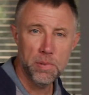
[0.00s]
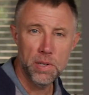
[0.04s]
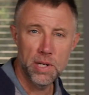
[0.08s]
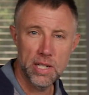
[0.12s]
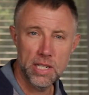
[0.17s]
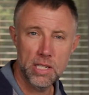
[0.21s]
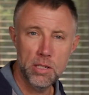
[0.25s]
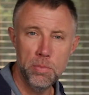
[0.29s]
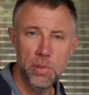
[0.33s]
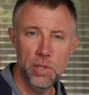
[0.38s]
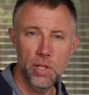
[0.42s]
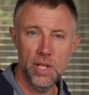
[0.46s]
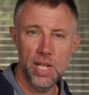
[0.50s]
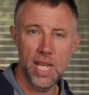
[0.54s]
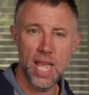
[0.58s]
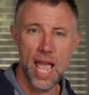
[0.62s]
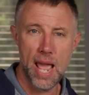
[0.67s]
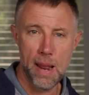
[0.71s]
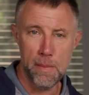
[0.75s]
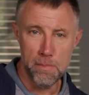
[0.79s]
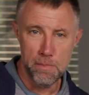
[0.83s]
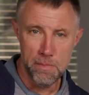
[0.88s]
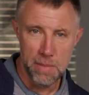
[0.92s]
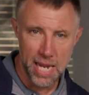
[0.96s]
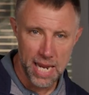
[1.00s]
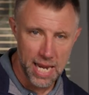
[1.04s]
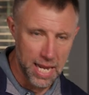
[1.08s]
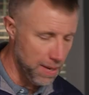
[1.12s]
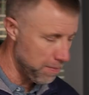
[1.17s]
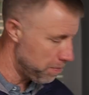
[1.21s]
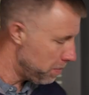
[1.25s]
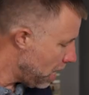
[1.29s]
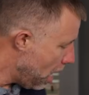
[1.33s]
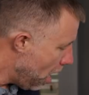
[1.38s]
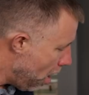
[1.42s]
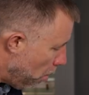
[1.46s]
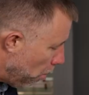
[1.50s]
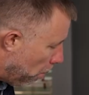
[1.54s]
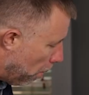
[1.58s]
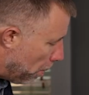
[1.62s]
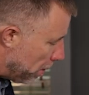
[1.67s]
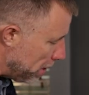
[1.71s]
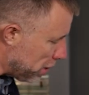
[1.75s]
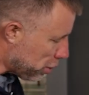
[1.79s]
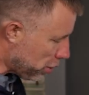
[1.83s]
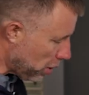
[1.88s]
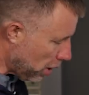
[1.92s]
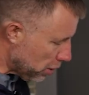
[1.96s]
predictability, and meaning. When
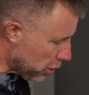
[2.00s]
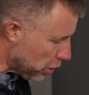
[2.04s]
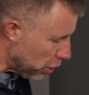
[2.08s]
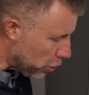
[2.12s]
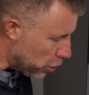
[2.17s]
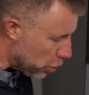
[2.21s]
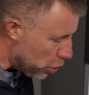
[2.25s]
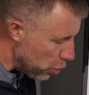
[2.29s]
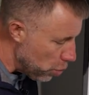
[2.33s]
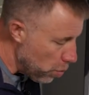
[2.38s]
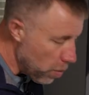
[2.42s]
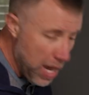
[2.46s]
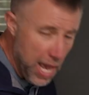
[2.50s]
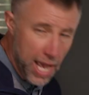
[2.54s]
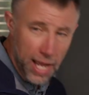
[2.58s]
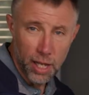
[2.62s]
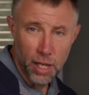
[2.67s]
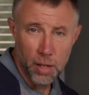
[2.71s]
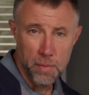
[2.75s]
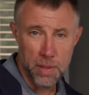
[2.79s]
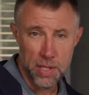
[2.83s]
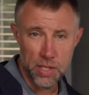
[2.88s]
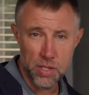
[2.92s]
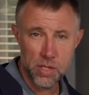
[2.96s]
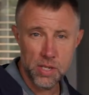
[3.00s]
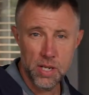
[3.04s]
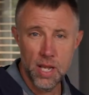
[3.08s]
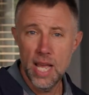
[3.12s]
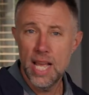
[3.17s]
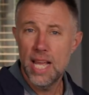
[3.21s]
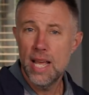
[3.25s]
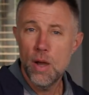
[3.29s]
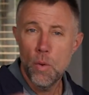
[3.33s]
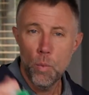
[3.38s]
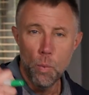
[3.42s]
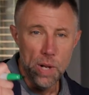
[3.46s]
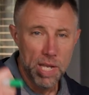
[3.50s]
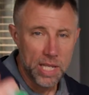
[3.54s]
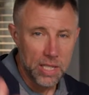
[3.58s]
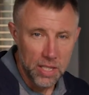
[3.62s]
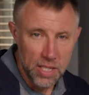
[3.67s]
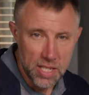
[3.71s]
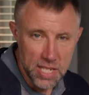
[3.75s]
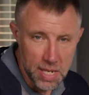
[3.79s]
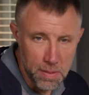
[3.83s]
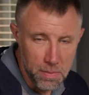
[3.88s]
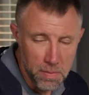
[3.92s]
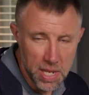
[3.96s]
we start to do elements,
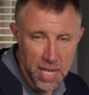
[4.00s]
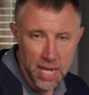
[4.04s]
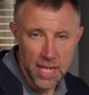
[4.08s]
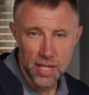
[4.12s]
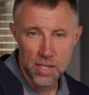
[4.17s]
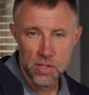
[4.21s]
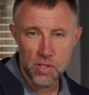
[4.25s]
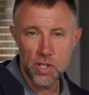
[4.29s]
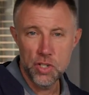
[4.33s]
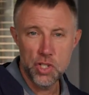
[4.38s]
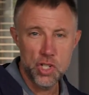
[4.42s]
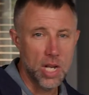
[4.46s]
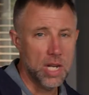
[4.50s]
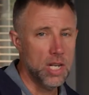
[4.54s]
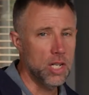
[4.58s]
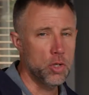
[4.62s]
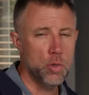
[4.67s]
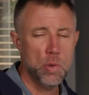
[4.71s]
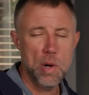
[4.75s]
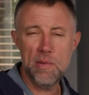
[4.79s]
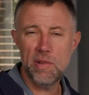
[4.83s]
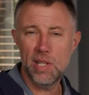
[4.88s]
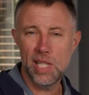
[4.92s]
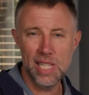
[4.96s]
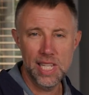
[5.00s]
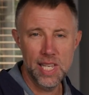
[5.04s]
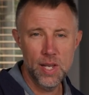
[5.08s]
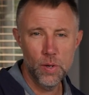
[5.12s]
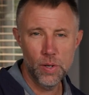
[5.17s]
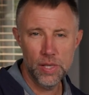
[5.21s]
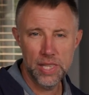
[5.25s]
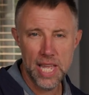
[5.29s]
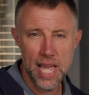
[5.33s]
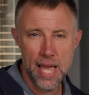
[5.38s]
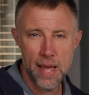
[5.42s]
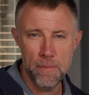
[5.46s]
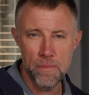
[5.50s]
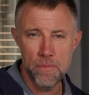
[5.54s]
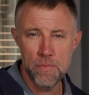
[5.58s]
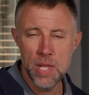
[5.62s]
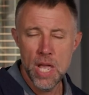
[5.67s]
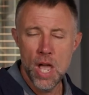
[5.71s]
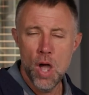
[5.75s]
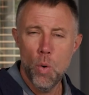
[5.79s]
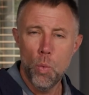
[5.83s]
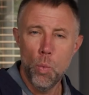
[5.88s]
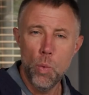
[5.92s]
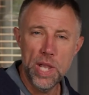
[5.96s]
weekly team meetings, agenda-driven, leader-led,
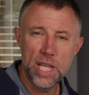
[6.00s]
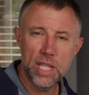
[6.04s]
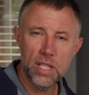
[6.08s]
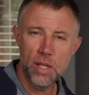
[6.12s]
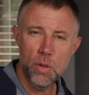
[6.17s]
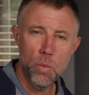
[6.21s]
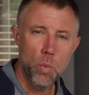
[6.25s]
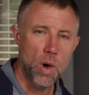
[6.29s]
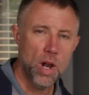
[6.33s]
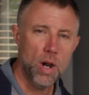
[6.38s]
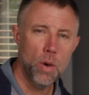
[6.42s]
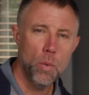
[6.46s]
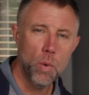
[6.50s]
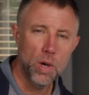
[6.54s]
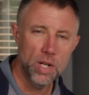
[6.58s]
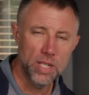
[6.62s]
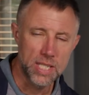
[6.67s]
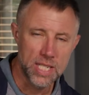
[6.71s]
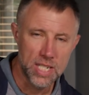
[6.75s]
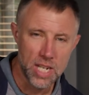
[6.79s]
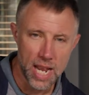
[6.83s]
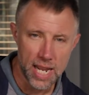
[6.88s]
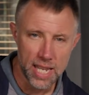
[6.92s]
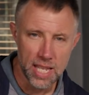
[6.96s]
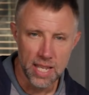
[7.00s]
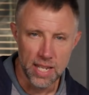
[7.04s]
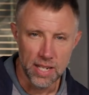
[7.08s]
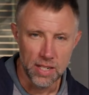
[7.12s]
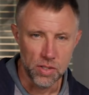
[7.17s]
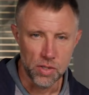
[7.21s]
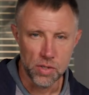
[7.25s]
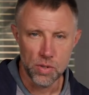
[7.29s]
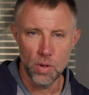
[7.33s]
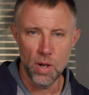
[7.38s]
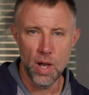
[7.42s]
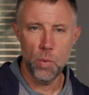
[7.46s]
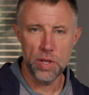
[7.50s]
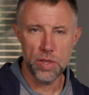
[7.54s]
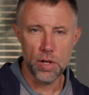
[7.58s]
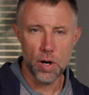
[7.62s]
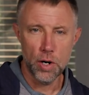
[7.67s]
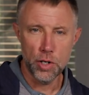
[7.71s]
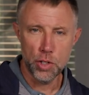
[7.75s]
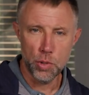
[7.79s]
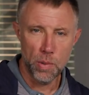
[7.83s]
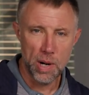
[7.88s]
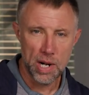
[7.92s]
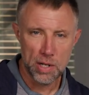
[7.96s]
weekly one-on-one check-ins with
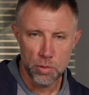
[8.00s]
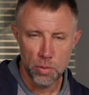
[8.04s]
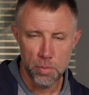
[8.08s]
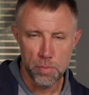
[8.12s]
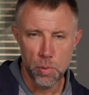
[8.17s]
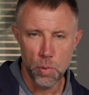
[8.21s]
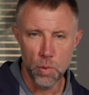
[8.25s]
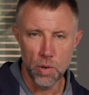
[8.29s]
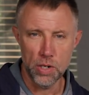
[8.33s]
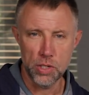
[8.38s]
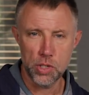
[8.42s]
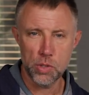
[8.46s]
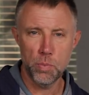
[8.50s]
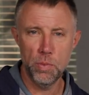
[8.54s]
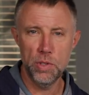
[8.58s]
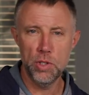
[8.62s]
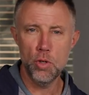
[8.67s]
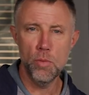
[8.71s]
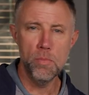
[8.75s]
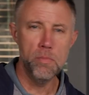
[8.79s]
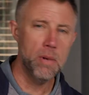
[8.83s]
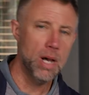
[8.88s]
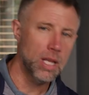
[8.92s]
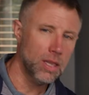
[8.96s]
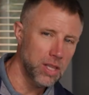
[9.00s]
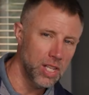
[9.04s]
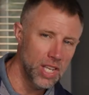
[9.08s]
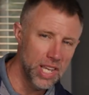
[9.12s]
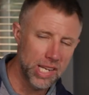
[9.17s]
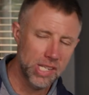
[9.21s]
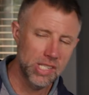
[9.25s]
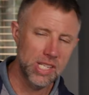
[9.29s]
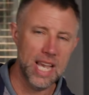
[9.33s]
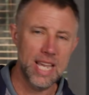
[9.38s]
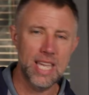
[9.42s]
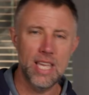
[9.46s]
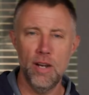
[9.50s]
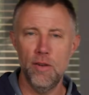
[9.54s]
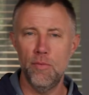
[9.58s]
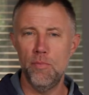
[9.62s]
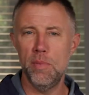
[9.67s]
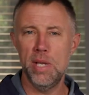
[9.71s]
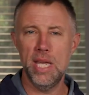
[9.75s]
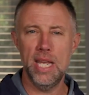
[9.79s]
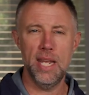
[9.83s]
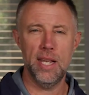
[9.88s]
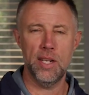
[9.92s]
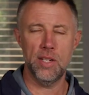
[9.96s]
our direct reports. We do monthly executive
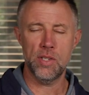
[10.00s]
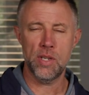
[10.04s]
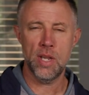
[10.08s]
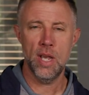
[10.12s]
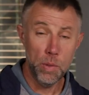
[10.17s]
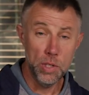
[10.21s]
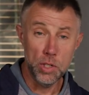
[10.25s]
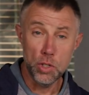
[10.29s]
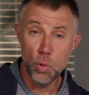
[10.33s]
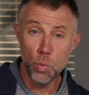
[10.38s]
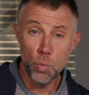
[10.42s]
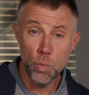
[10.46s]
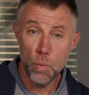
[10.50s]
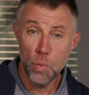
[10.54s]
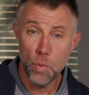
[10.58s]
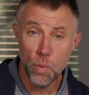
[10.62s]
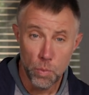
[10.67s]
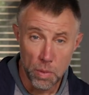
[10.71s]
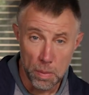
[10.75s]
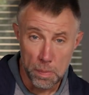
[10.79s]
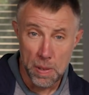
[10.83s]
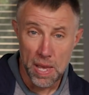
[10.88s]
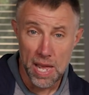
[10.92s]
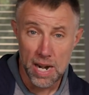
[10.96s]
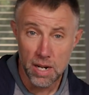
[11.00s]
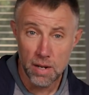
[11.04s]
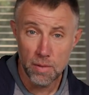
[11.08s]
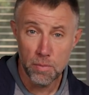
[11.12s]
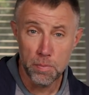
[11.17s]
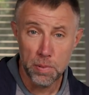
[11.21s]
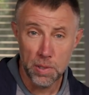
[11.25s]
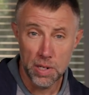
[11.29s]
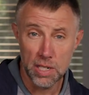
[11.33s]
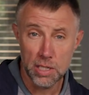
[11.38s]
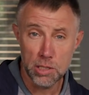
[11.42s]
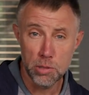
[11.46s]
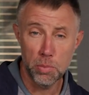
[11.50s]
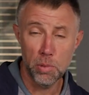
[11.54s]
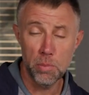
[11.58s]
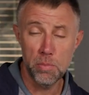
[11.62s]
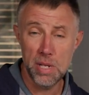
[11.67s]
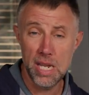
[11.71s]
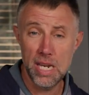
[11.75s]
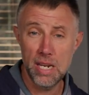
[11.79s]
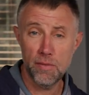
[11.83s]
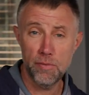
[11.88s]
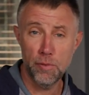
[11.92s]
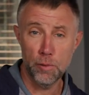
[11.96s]
meetings. We do repetitive, predictable,
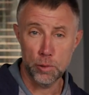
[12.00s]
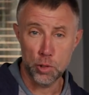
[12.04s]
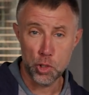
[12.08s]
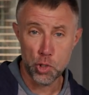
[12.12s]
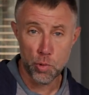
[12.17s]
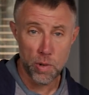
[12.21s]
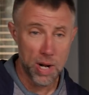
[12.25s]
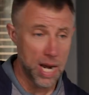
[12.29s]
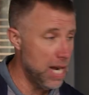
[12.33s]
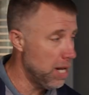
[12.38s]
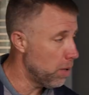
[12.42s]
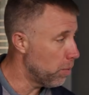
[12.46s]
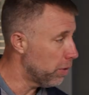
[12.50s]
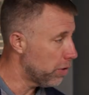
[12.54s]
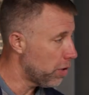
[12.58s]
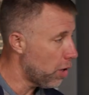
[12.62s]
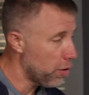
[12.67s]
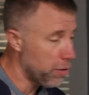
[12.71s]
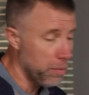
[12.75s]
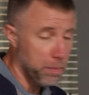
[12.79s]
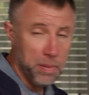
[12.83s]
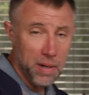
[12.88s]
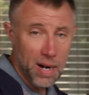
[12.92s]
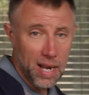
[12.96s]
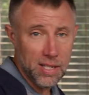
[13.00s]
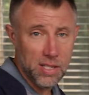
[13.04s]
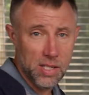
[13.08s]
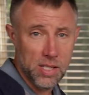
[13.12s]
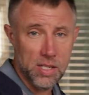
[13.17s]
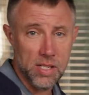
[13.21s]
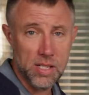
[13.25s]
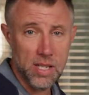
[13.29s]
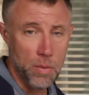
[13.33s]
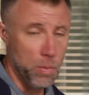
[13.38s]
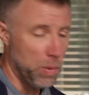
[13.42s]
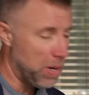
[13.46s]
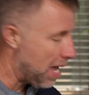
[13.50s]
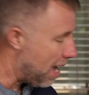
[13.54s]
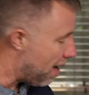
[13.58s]
meaningful training with all the processes that we